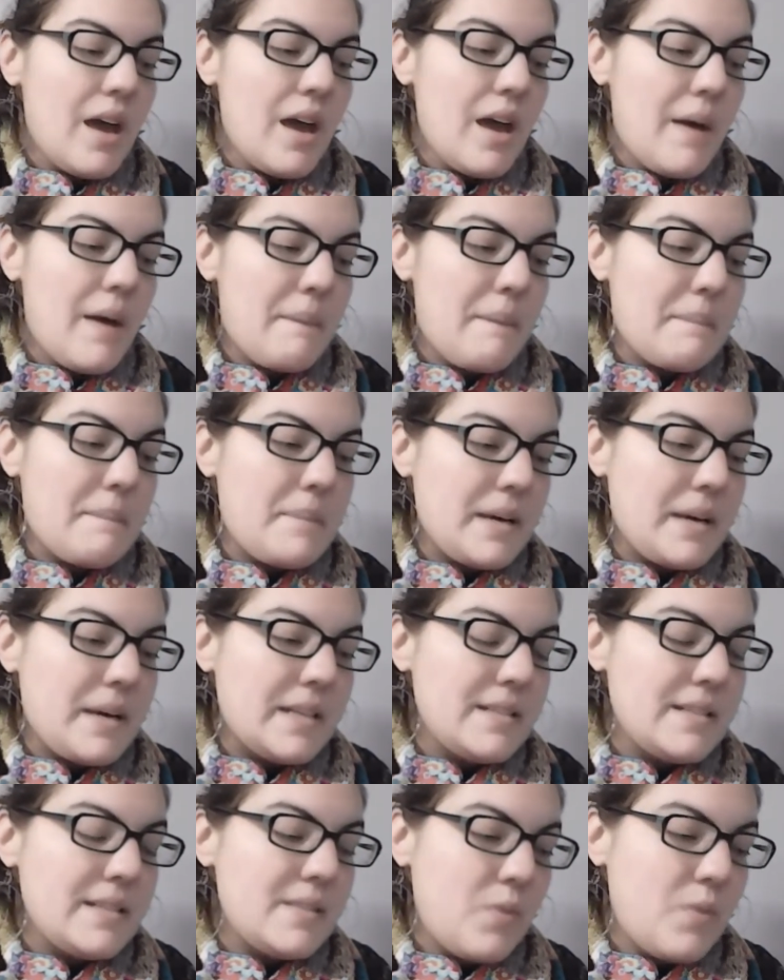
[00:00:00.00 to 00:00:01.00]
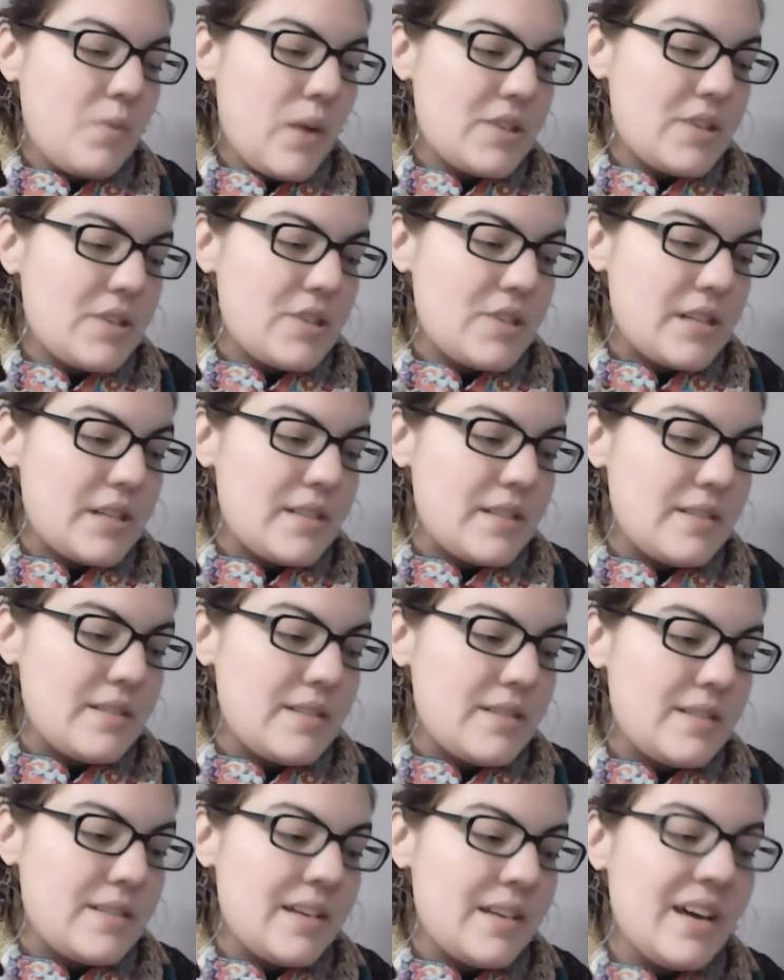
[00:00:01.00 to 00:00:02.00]
Um, but some
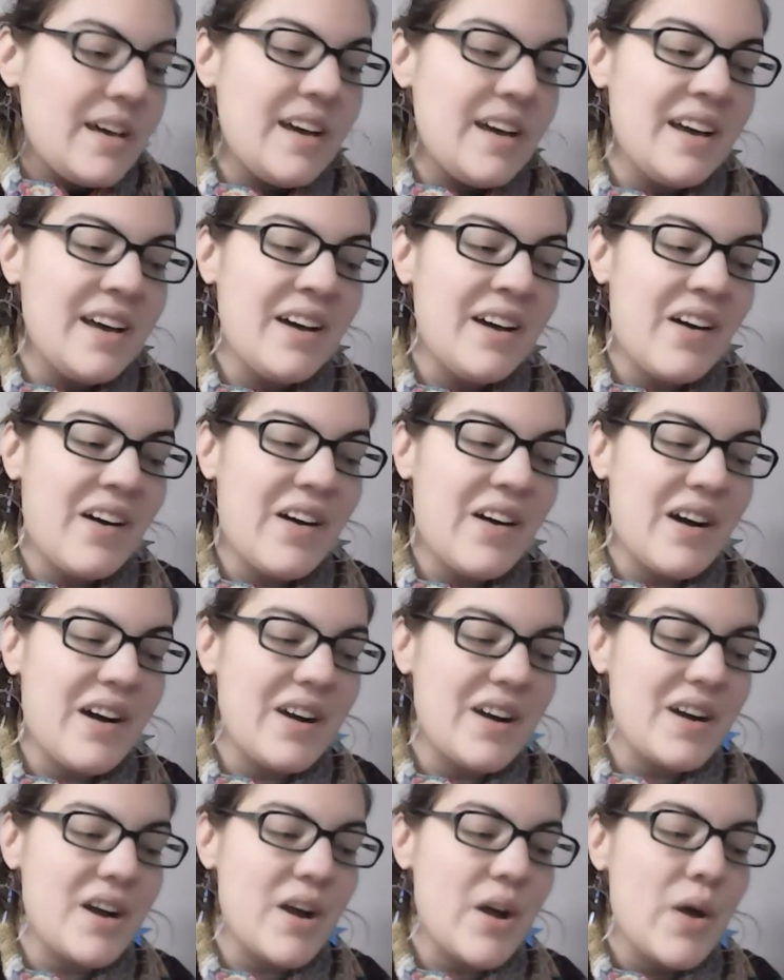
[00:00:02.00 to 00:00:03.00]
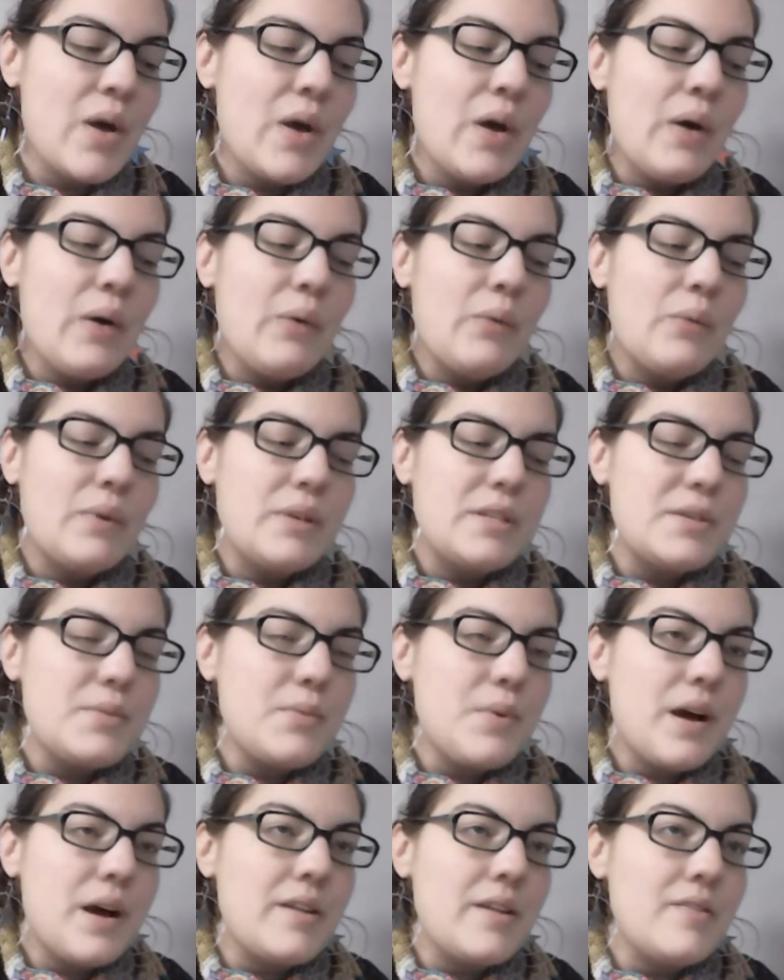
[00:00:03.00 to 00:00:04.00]
questions are, would you
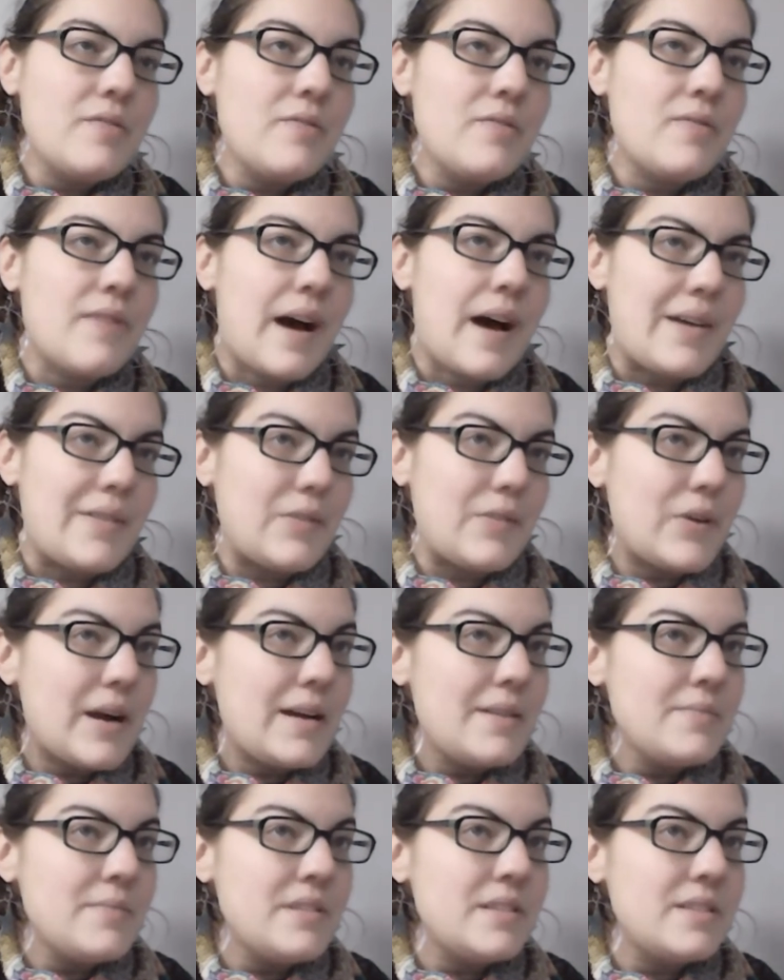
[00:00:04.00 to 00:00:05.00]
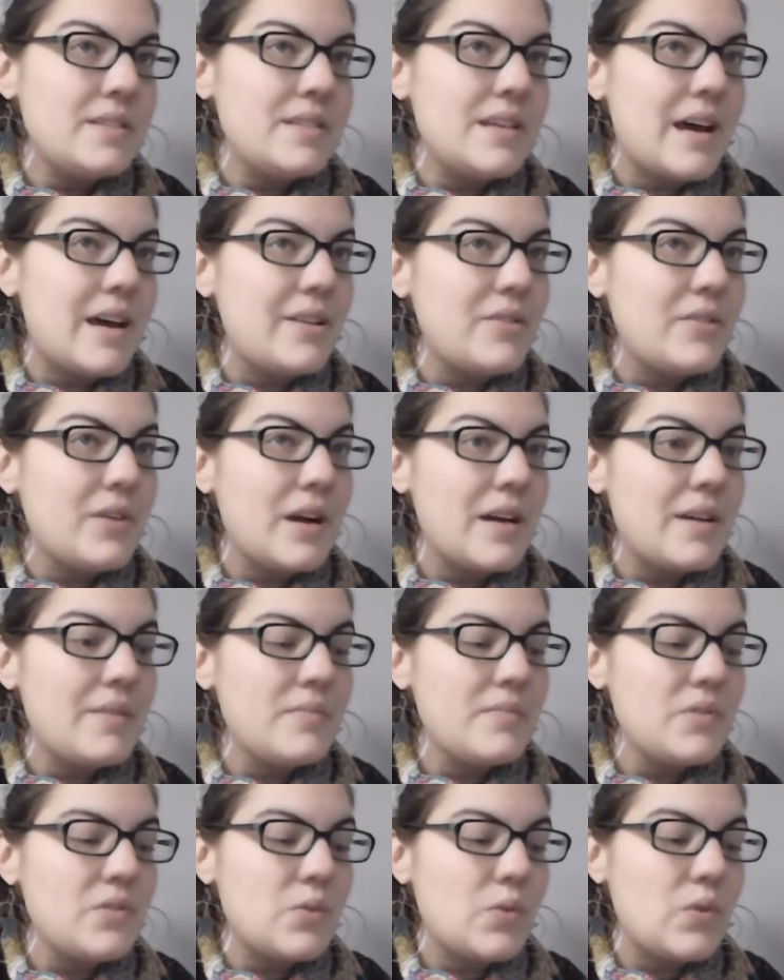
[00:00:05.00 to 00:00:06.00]
want five grams, ten
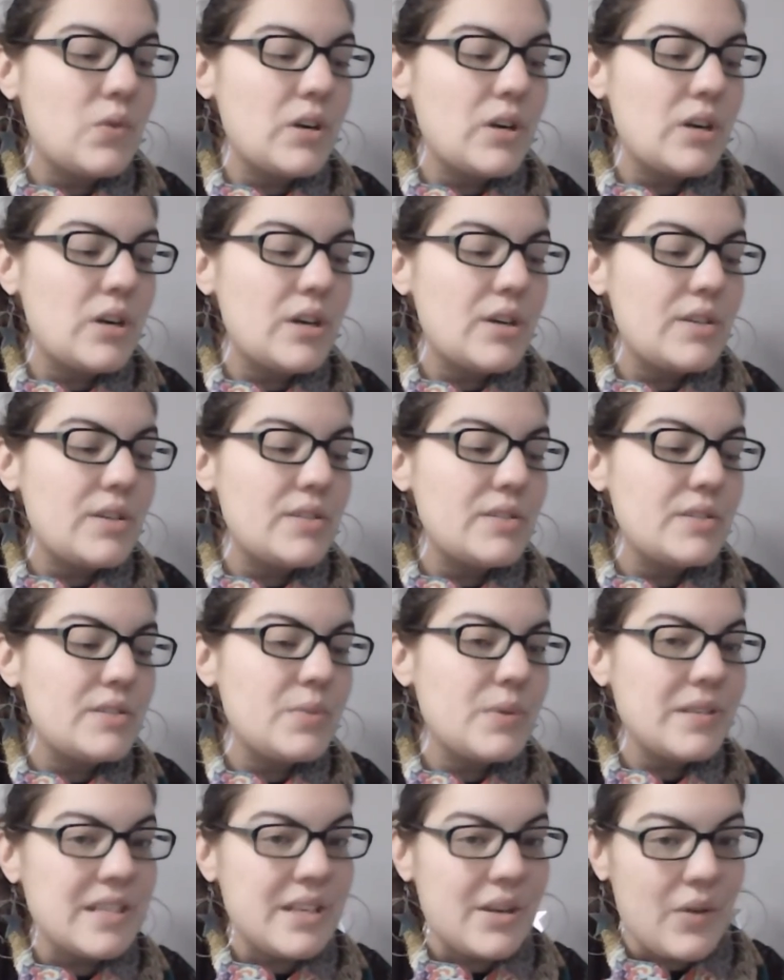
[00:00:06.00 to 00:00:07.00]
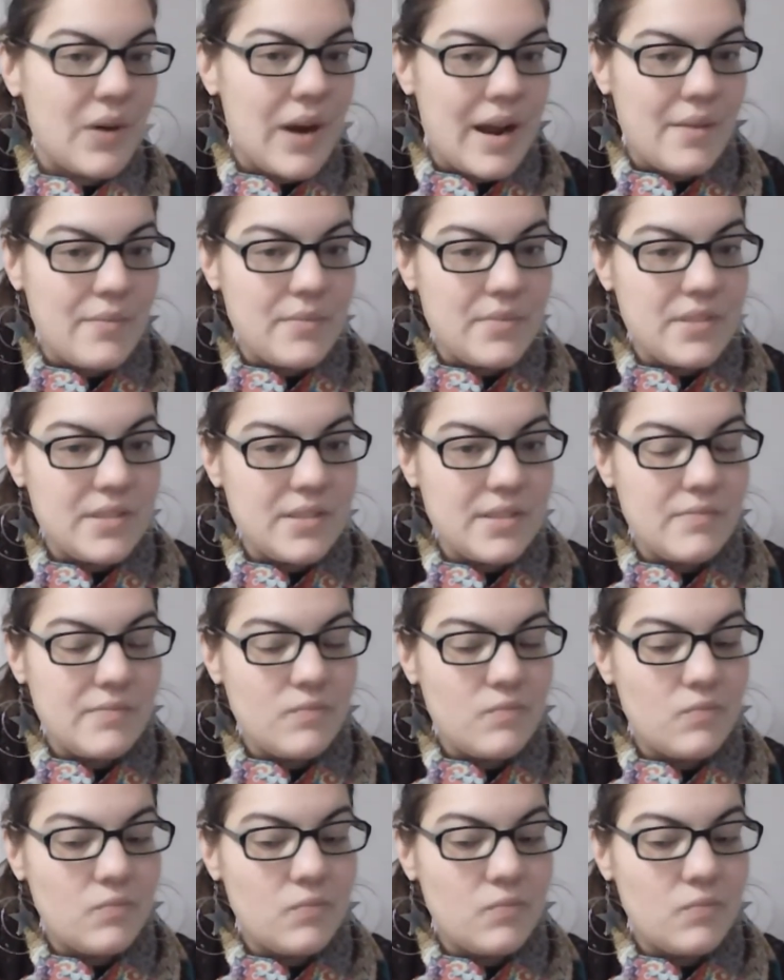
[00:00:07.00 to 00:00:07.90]
grams, or twenty grams?